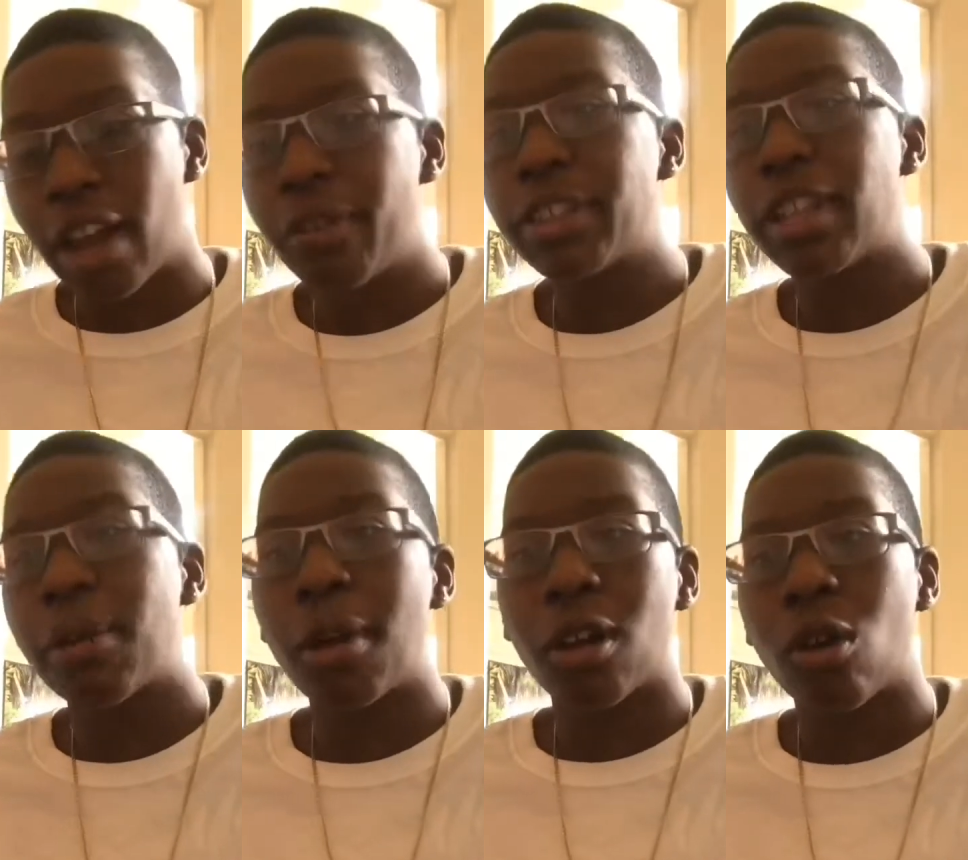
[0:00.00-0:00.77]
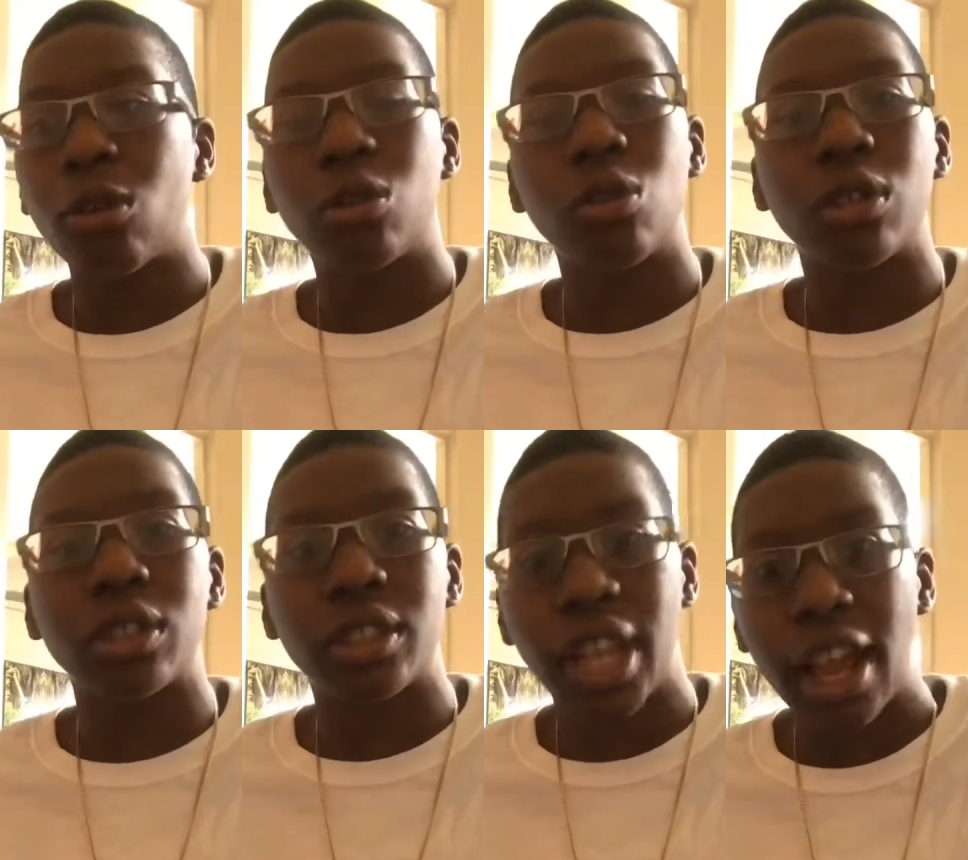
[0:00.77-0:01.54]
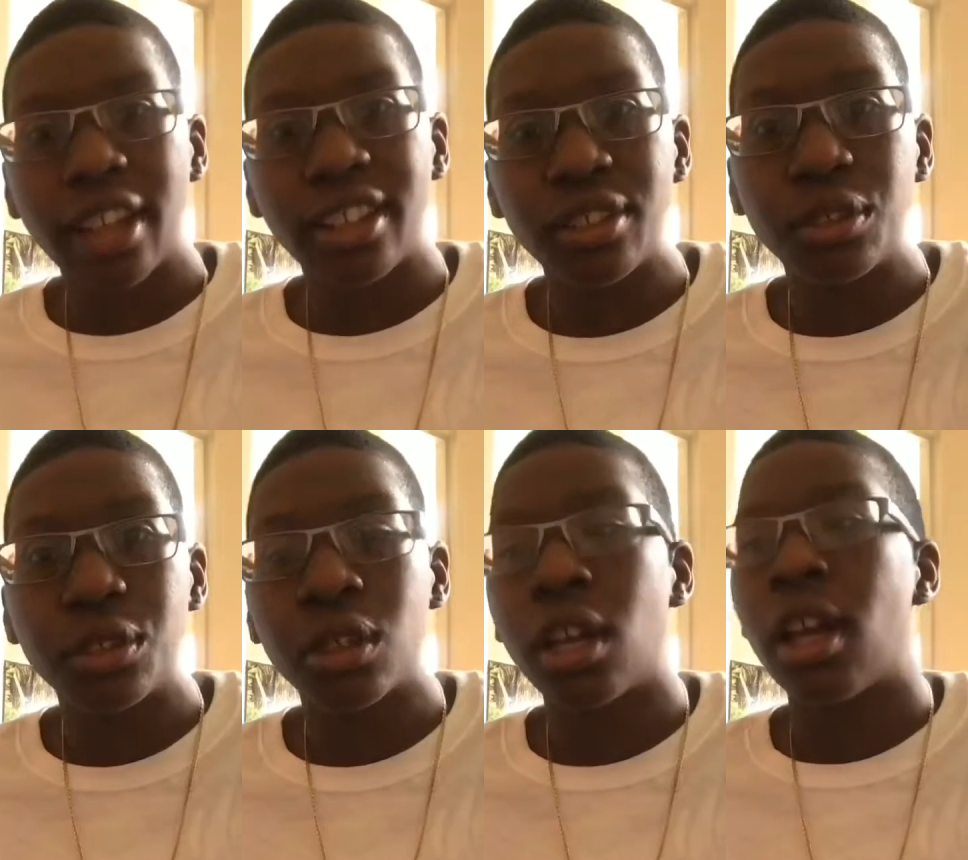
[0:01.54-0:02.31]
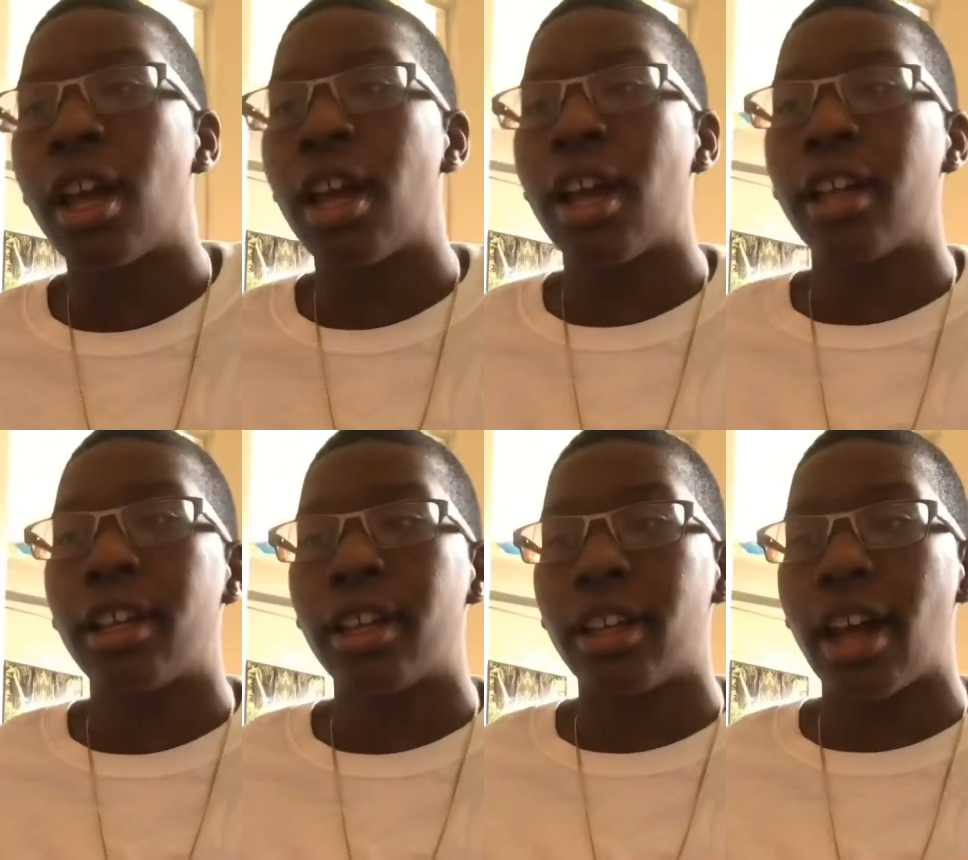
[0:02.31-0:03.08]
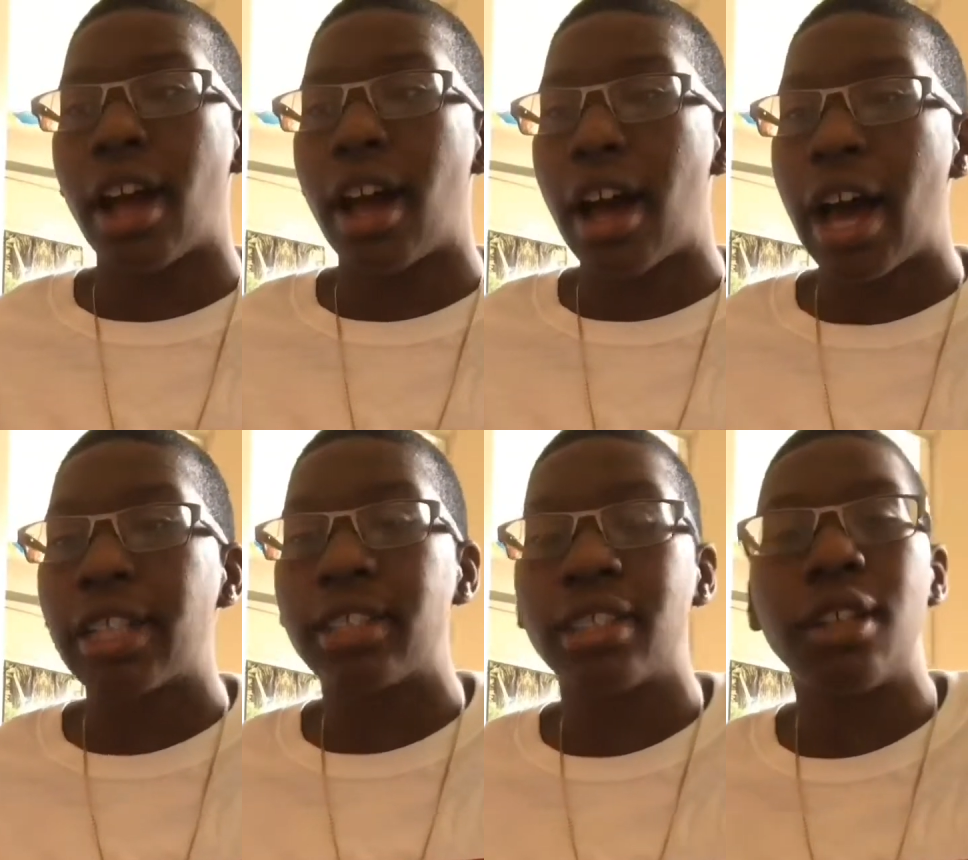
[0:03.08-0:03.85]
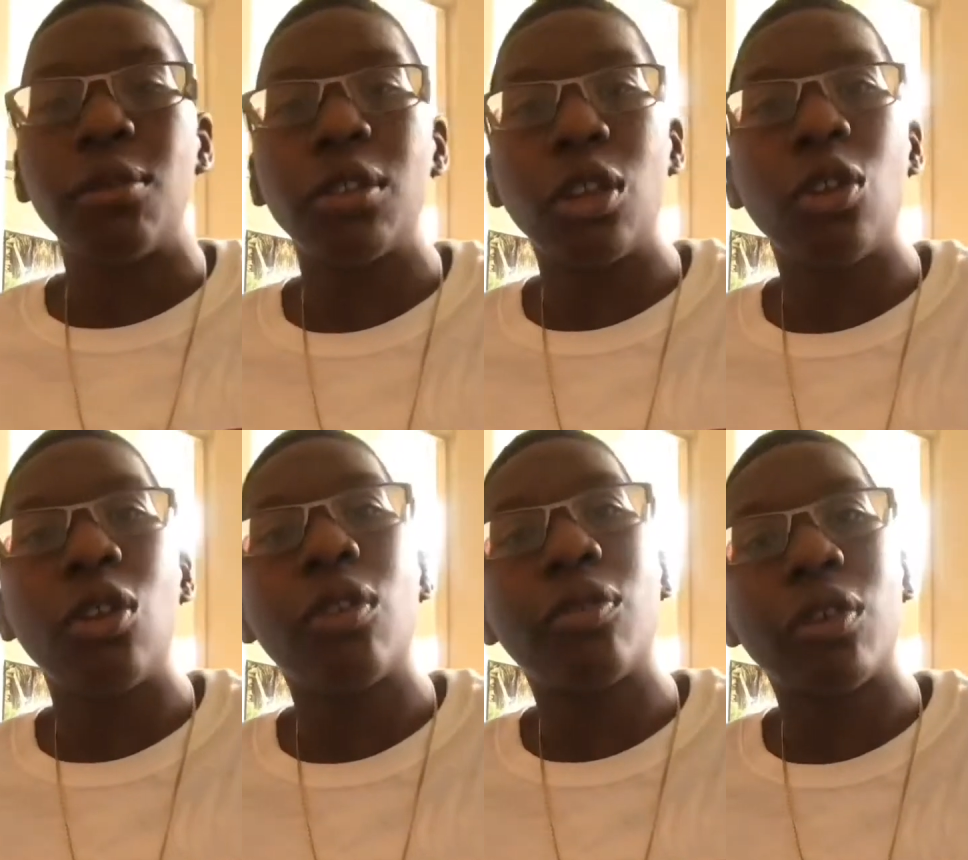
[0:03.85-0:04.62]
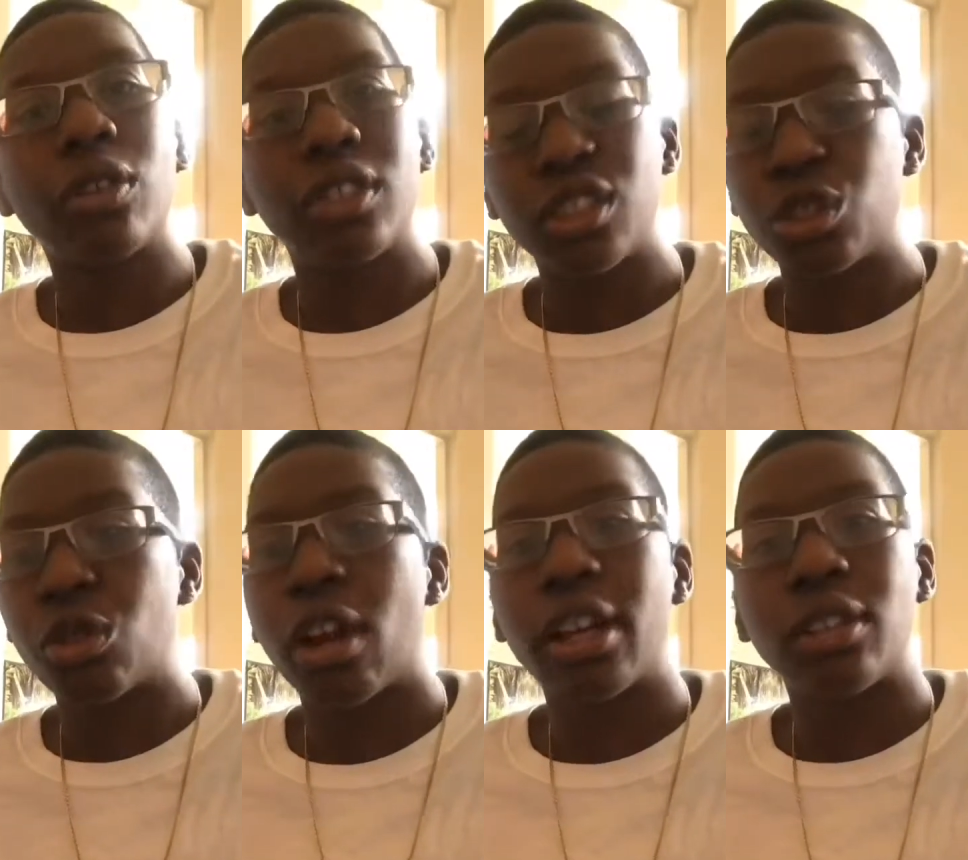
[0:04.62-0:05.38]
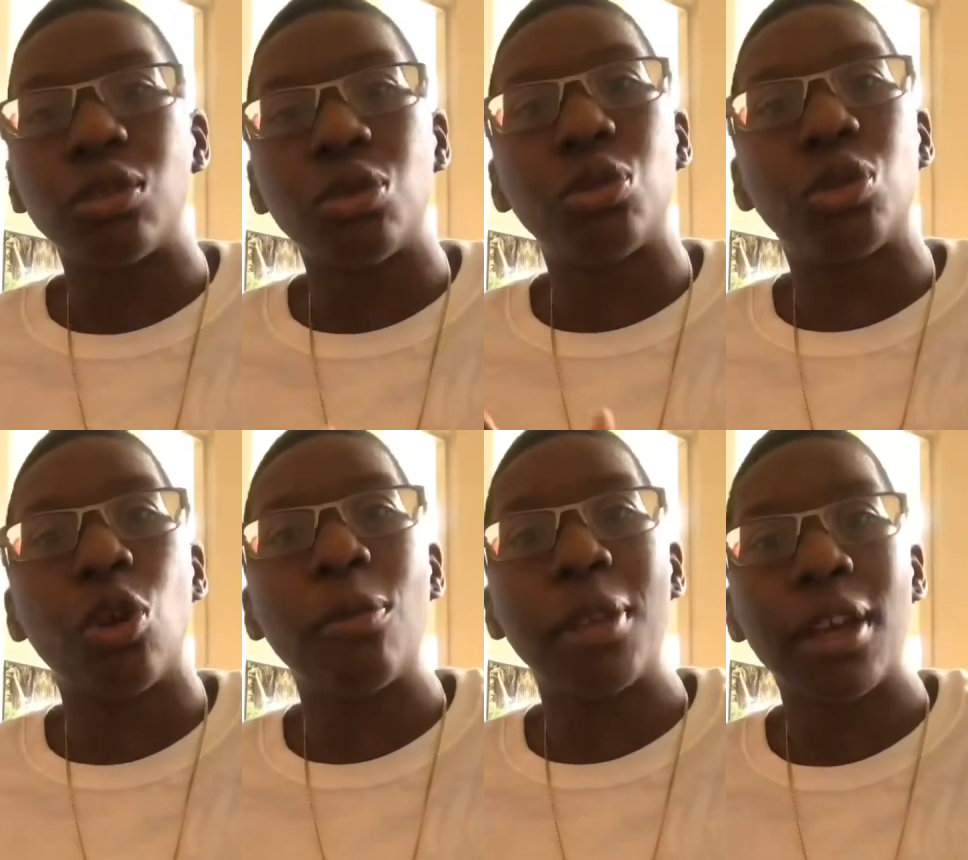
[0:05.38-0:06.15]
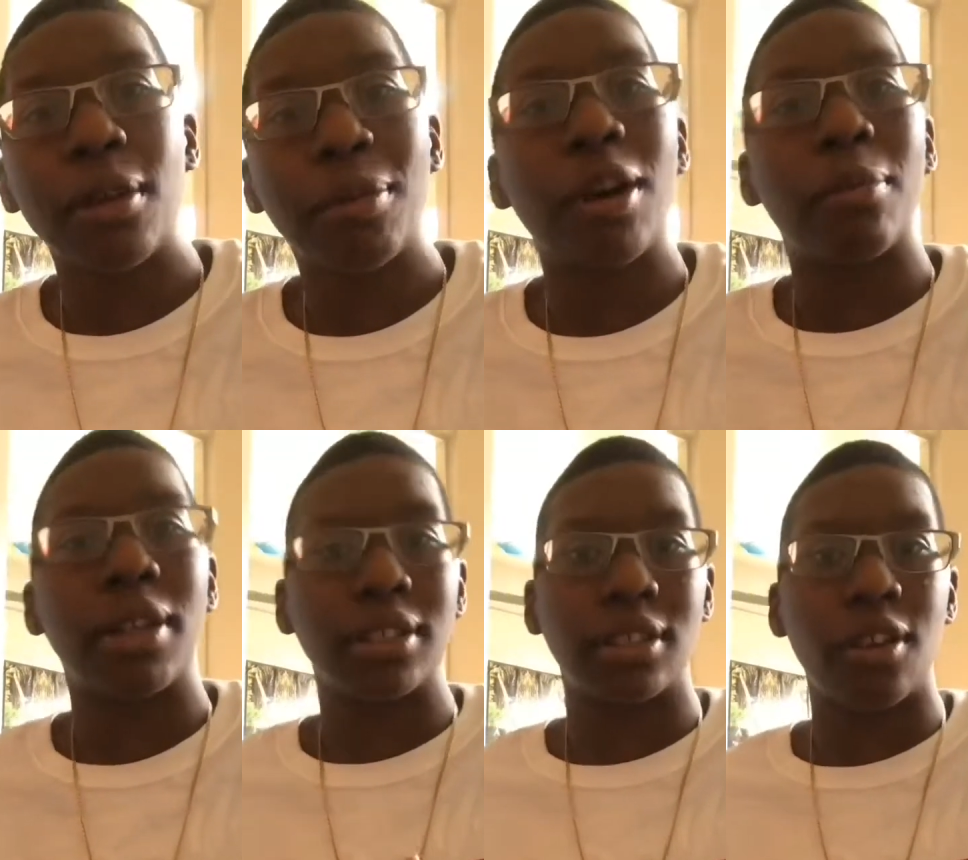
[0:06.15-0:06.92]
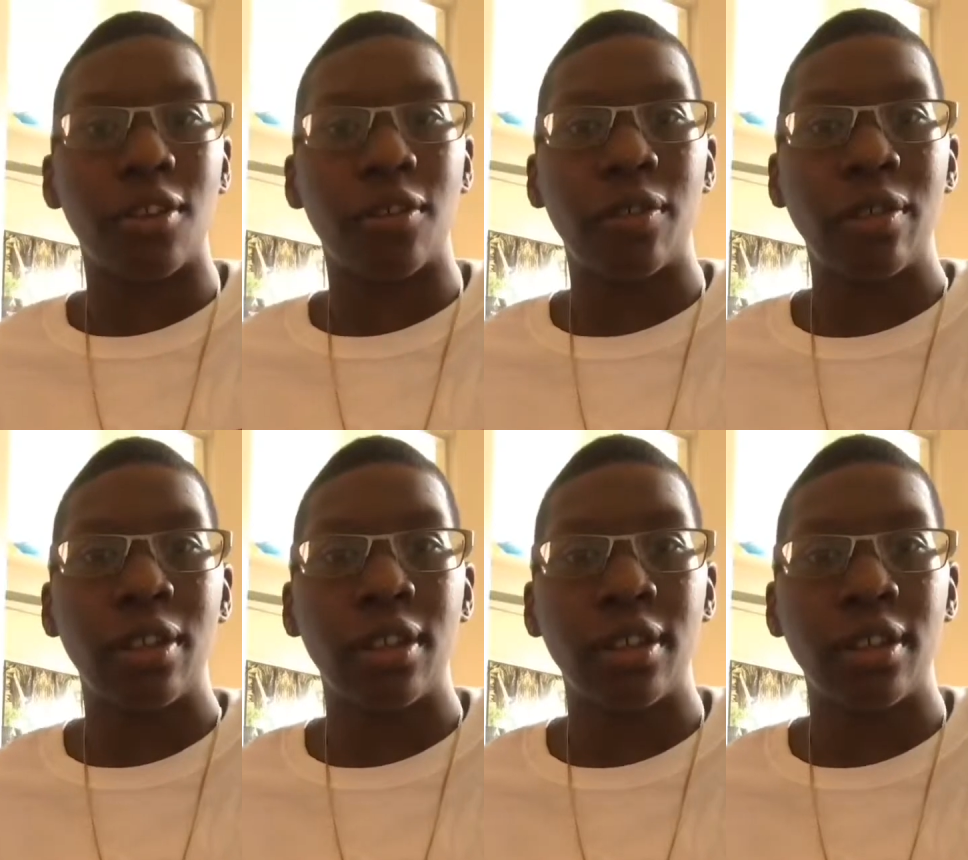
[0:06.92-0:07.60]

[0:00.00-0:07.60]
Every time I go through a challenge, I see what the universe is trying to show me about myself.